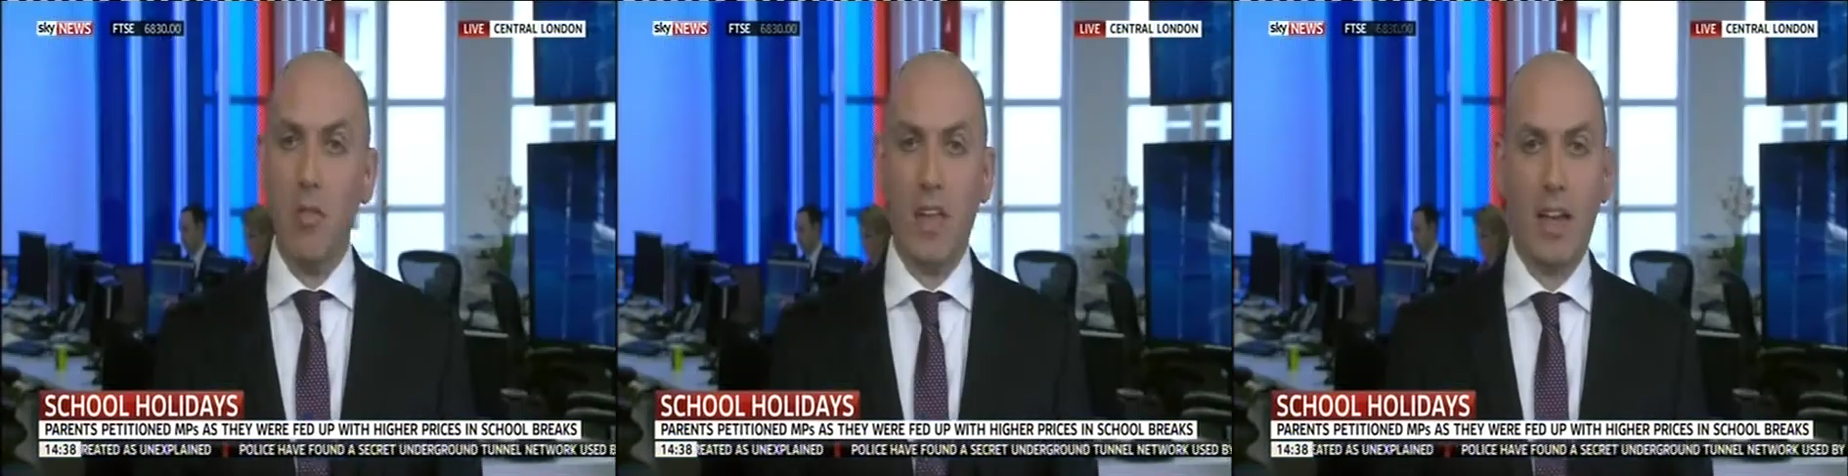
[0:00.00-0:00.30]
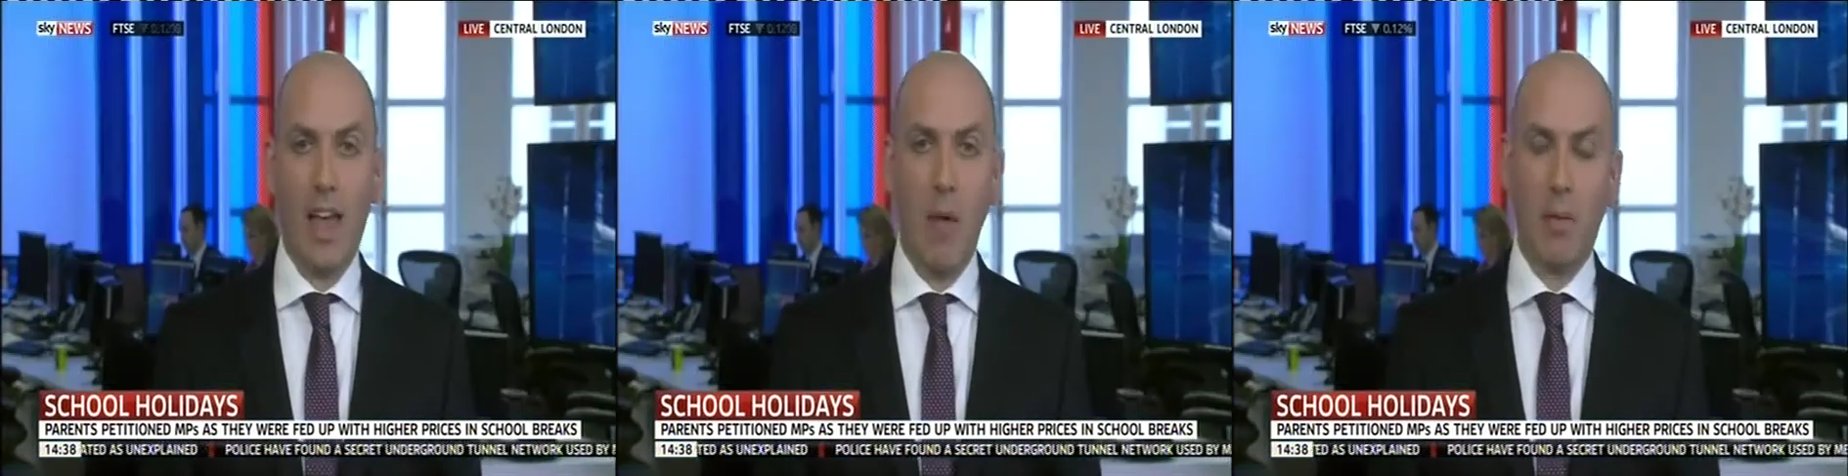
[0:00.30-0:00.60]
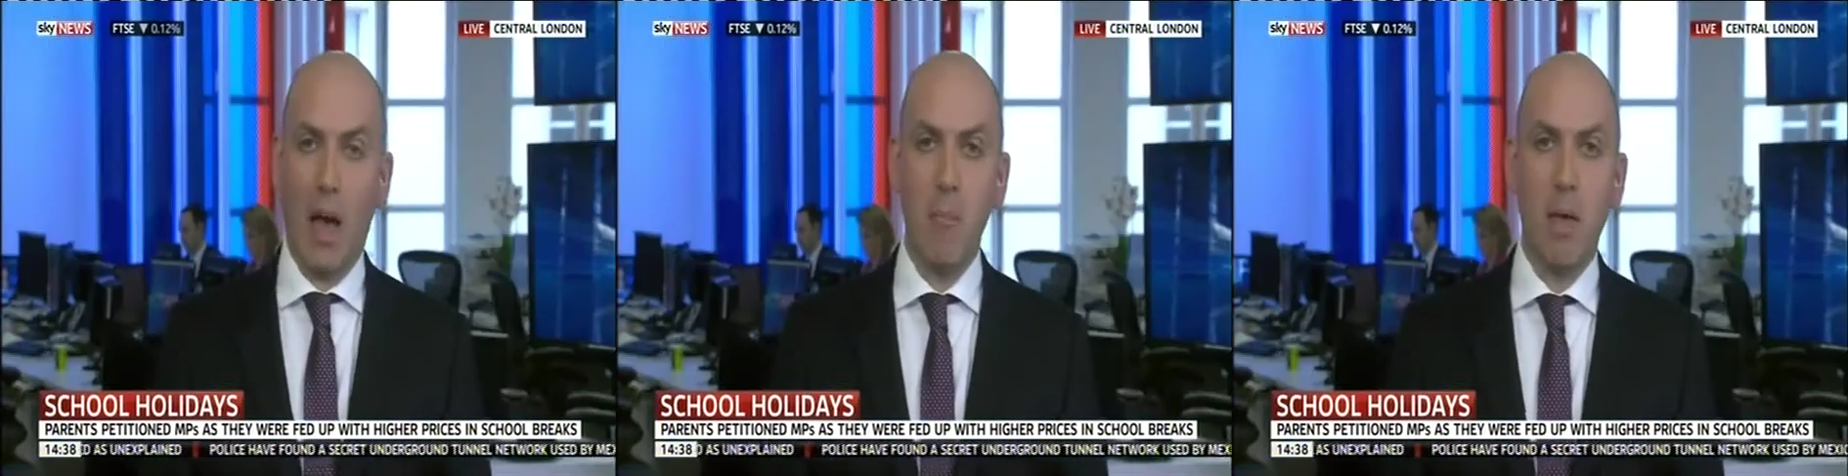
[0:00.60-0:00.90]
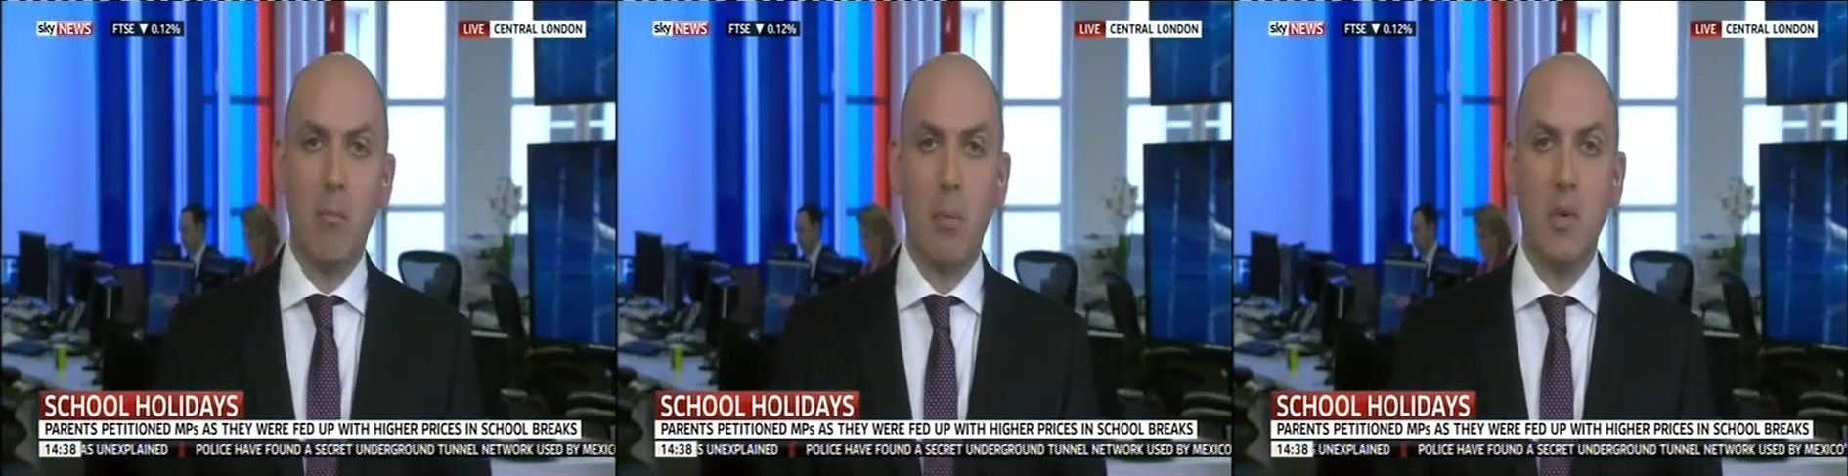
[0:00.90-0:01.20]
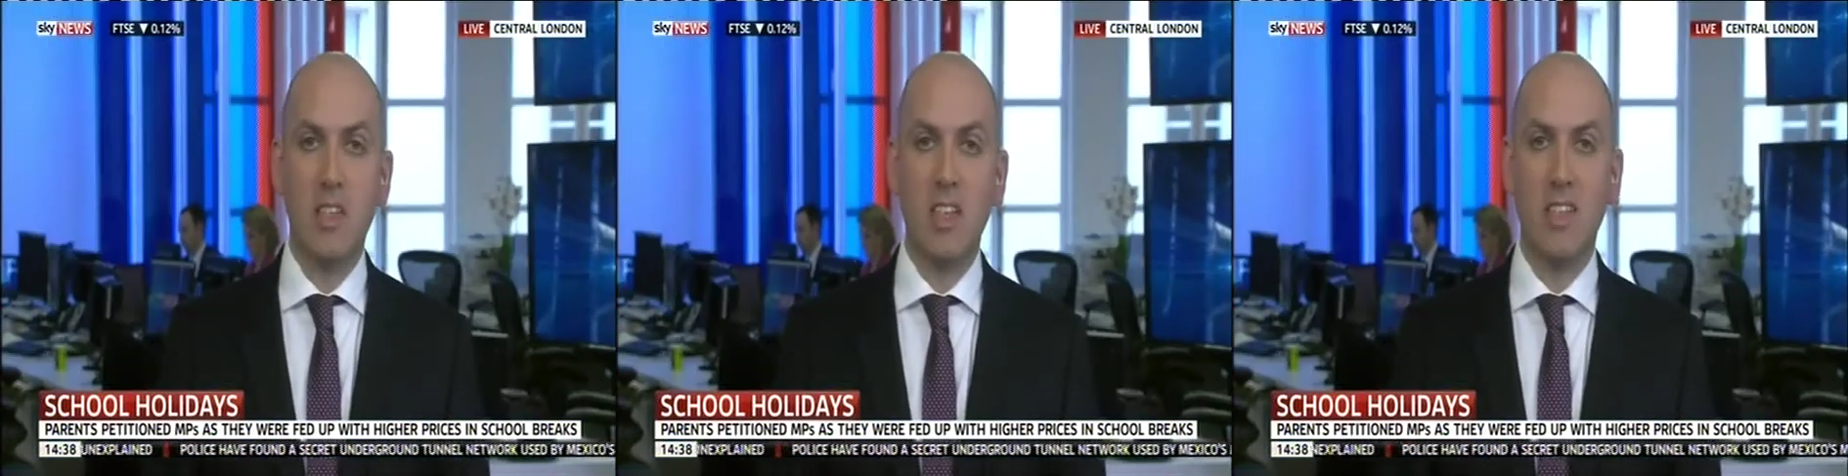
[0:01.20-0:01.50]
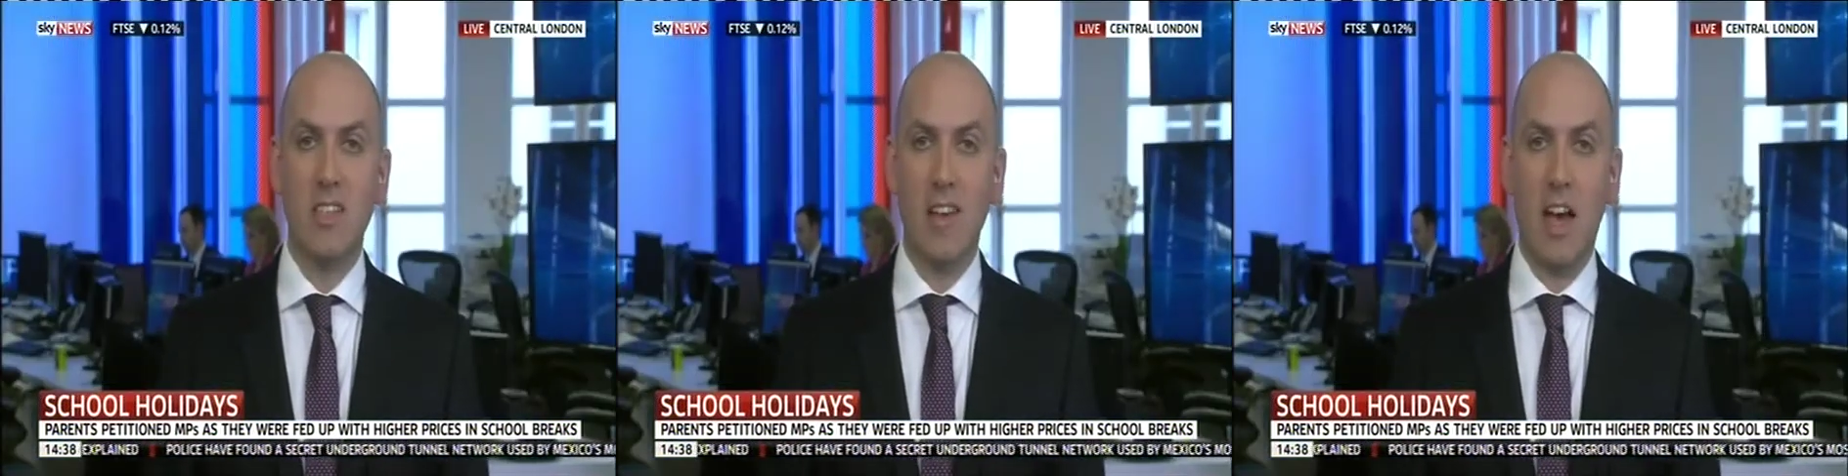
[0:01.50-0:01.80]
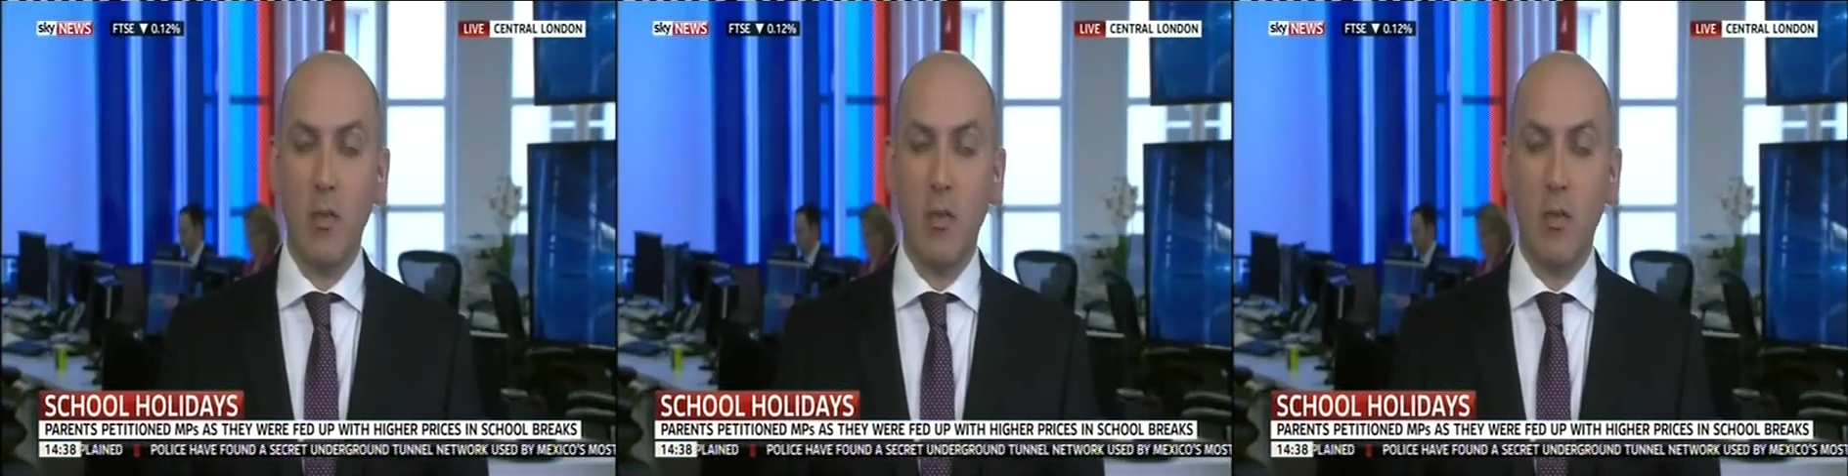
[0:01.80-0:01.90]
don't think a cap can be implemented.